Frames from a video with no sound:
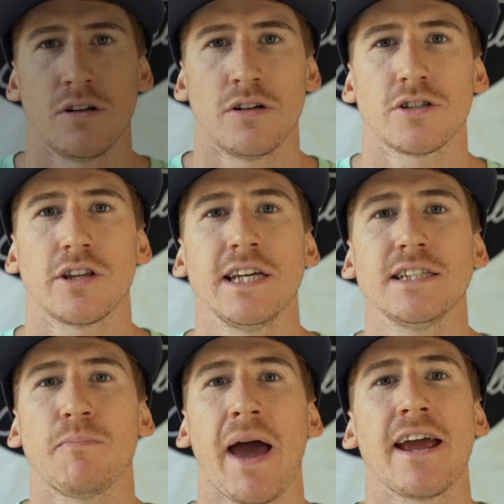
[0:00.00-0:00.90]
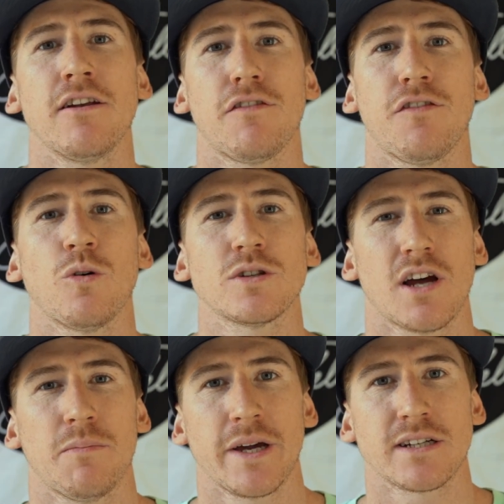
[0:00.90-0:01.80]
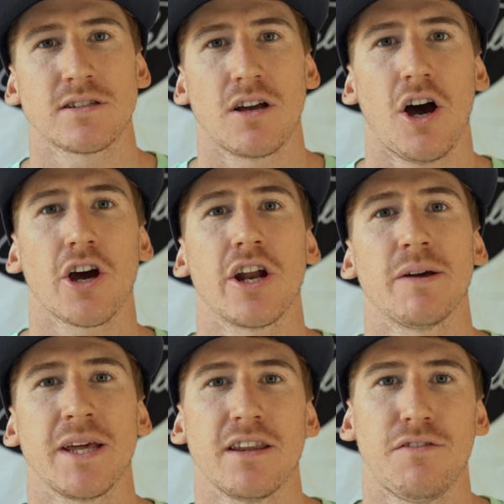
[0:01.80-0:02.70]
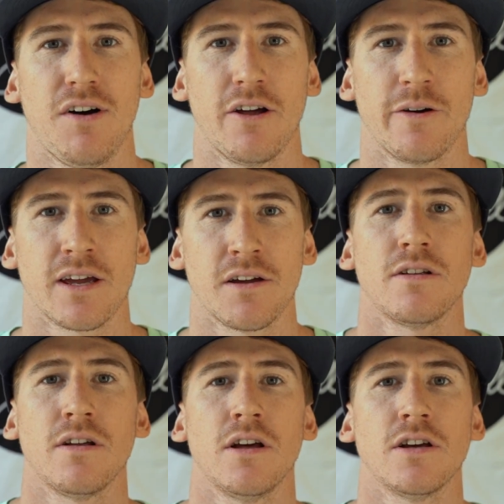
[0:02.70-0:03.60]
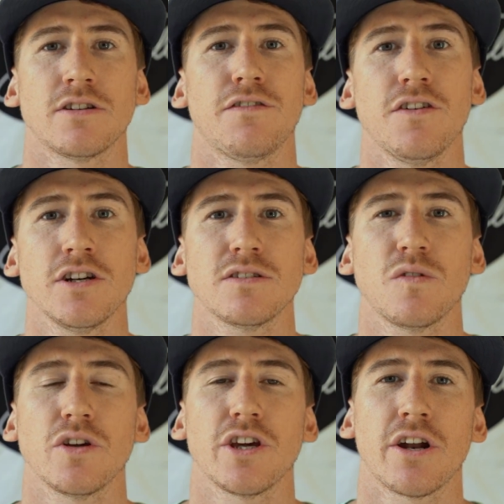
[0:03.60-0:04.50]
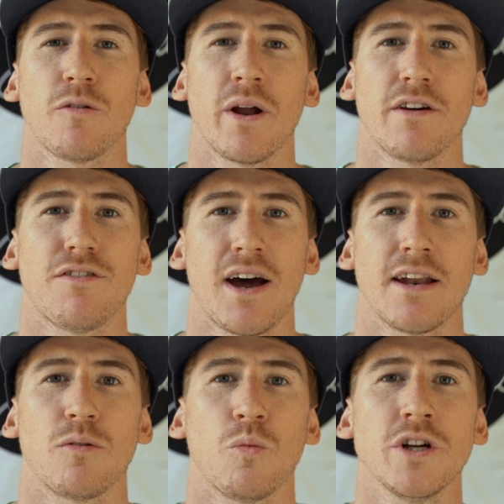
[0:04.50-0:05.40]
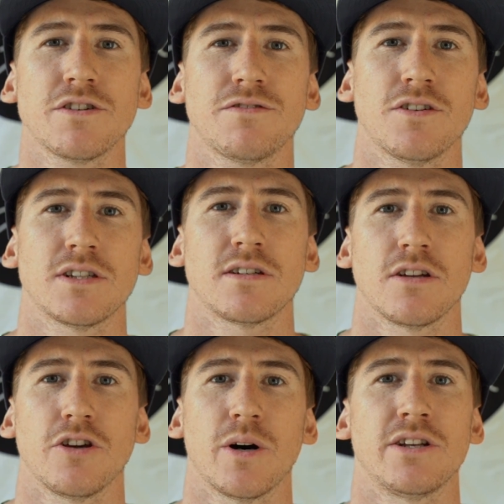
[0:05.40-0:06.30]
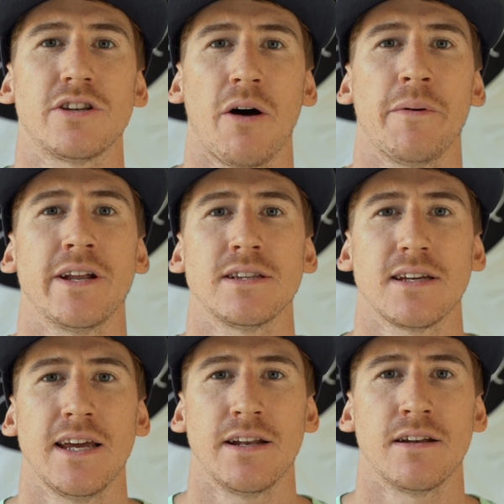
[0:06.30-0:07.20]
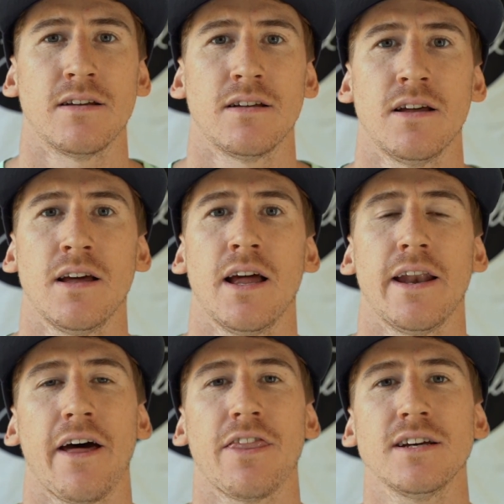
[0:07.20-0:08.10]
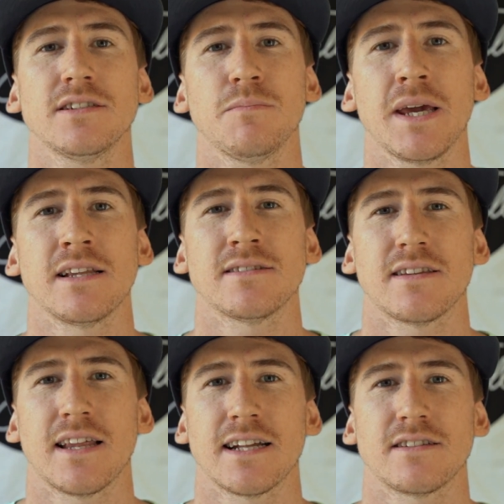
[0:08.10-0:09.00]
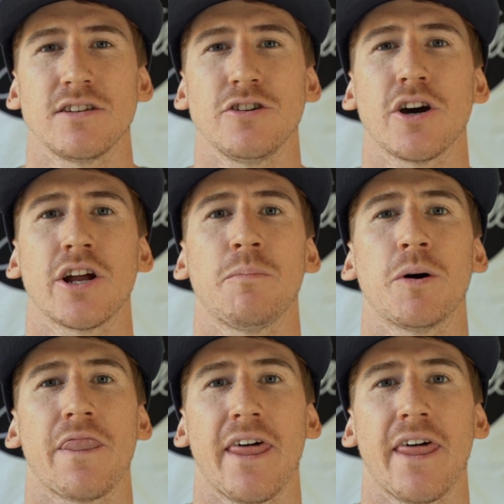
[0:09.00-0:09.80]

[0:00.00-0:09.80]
So these main 4 topics are going to be the following. So first of all, you're going to want to find which foot you are dominant in. Now this means that you're going to put